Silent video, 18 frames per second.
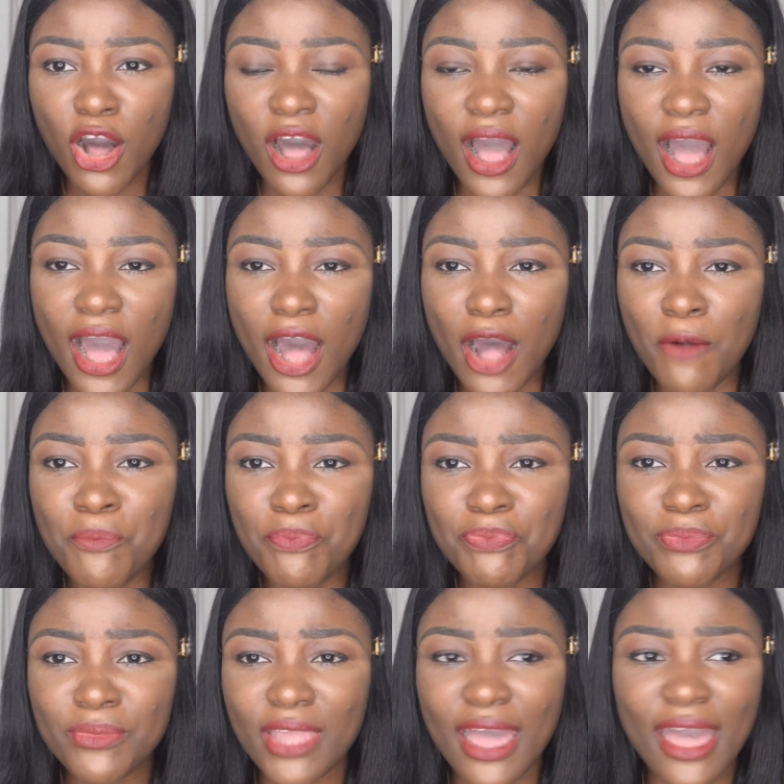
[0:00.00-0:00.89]

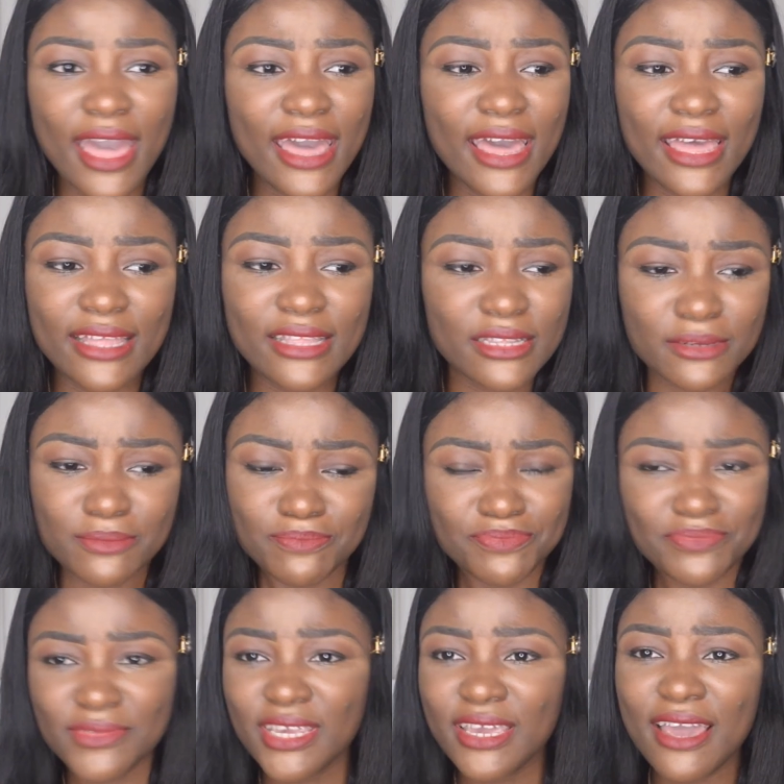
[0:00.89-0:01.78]
And
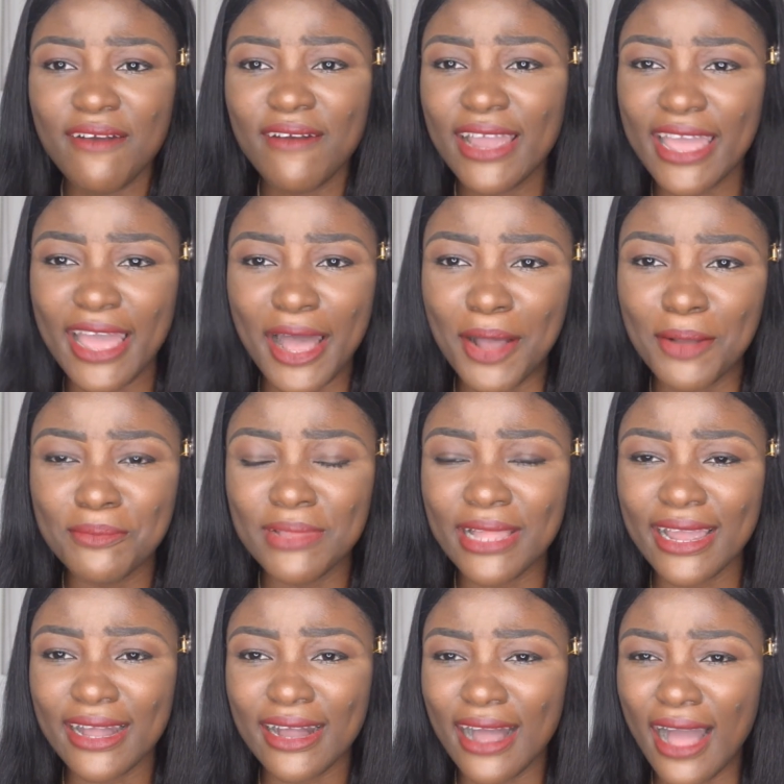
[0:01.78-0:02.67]
here I am,
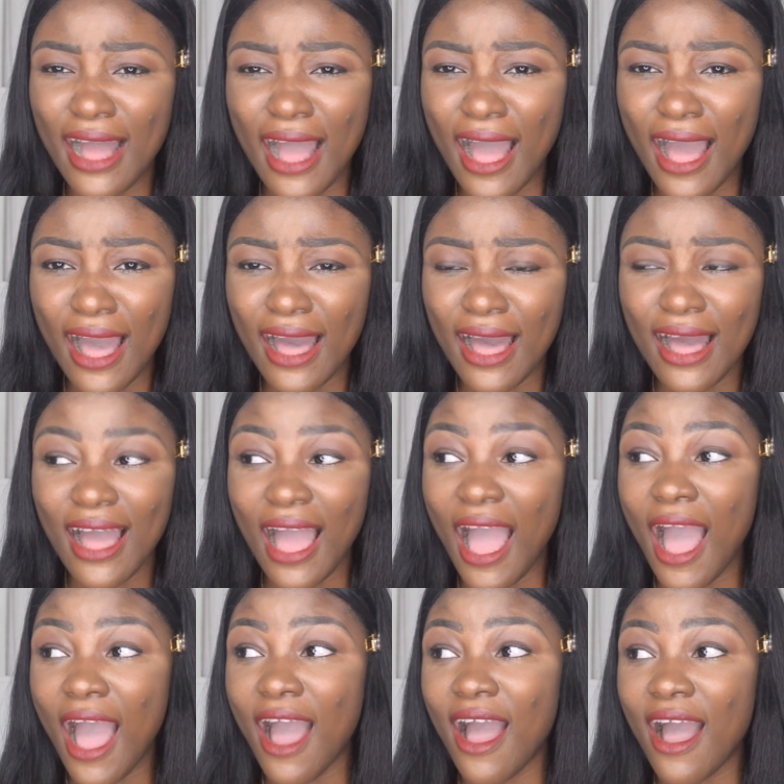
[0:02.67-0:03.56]
like,
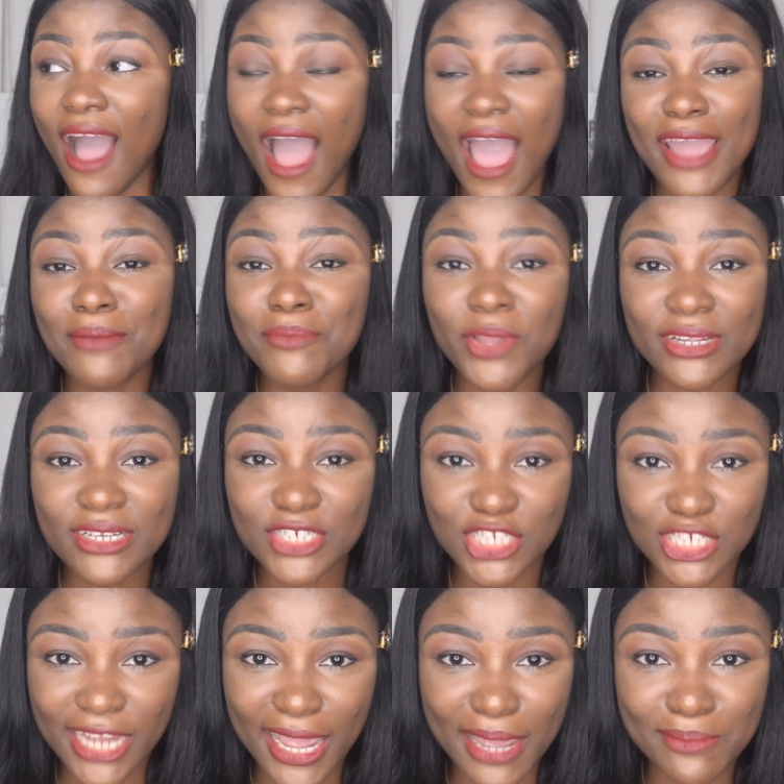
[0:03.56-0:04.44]
I am not
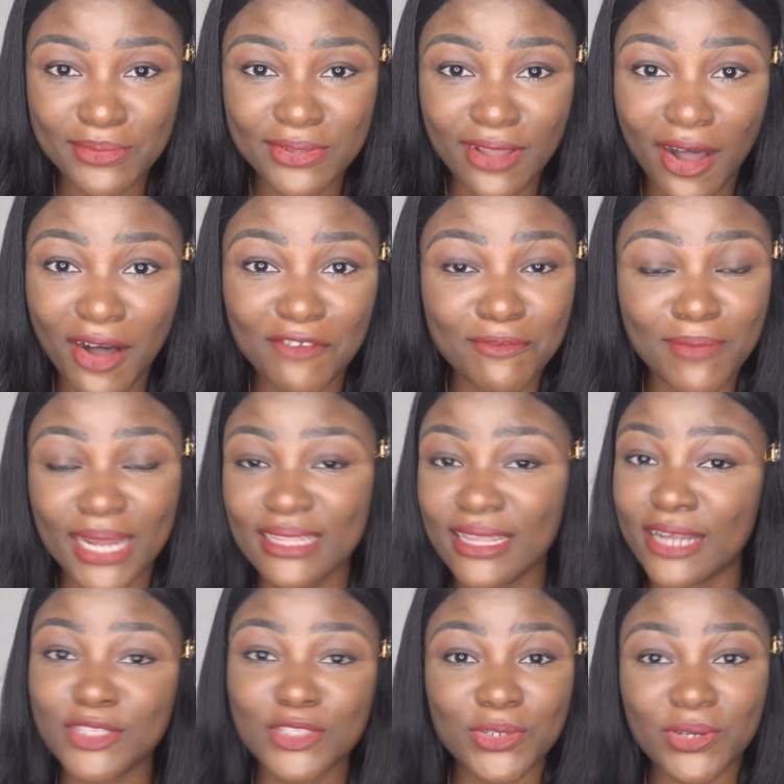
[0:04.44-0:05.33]
ashamed of my
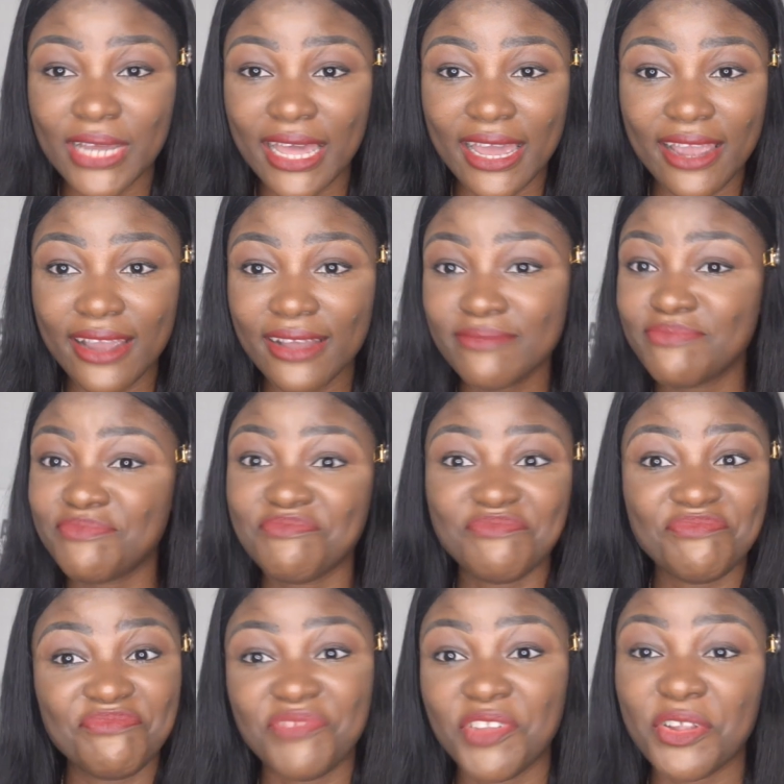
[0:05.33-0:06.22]
natural hair.
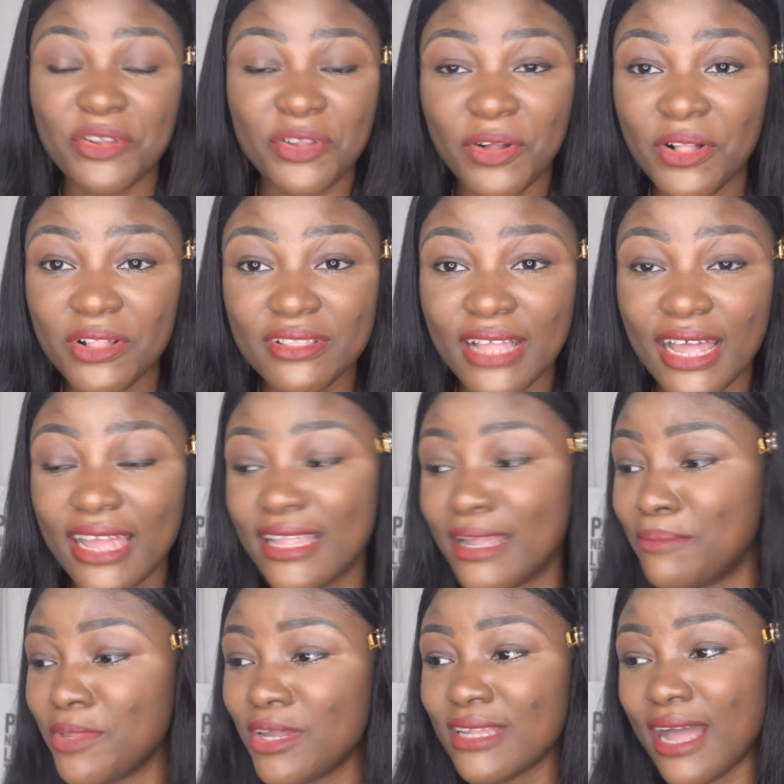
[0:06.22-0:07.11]
Not at all. And
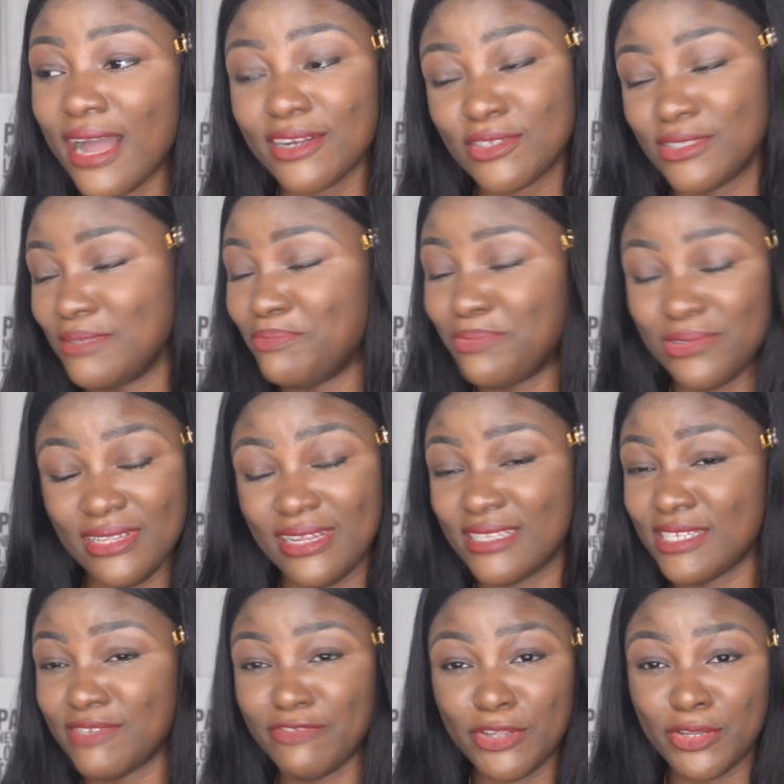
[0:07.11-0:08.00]
I'm not actually putting
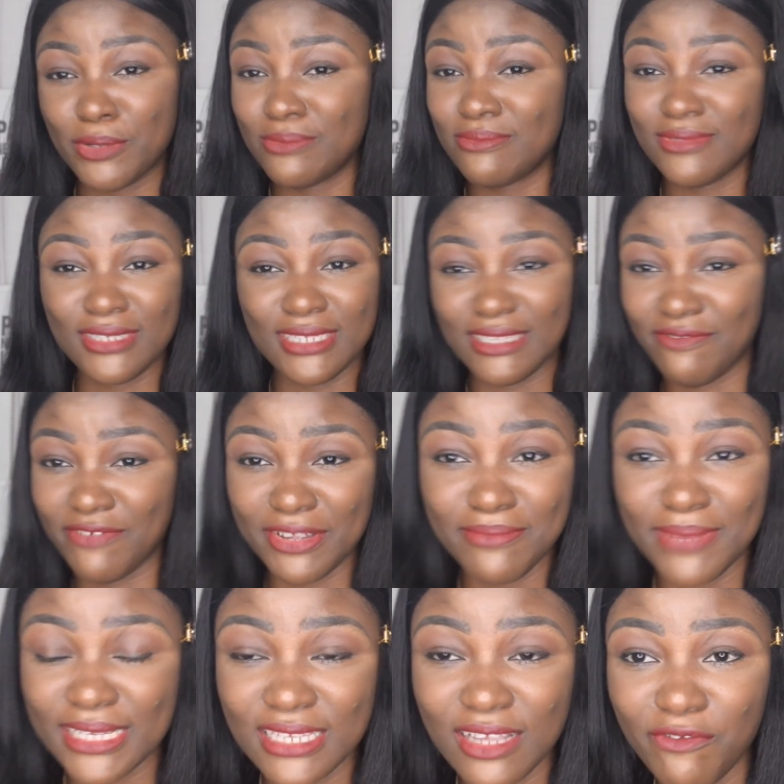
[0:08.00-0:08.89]
out this video to
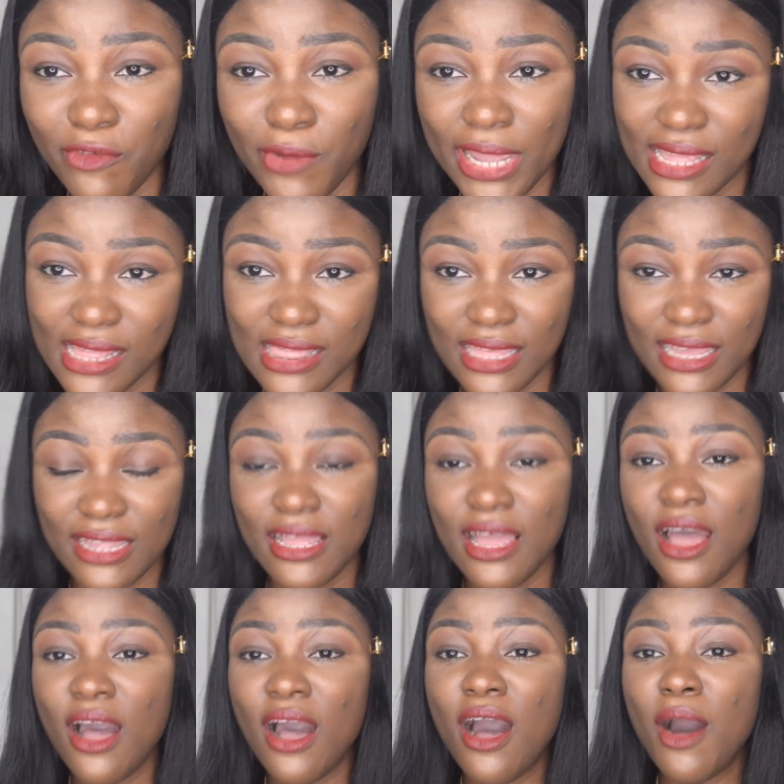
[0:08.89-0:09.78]
defend myself or
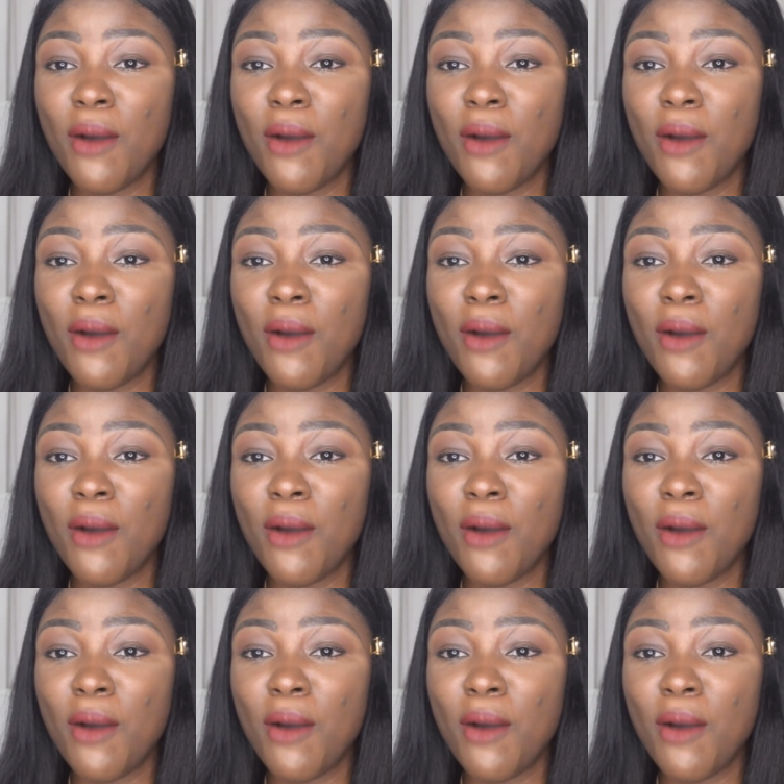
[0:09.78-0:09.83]
anything.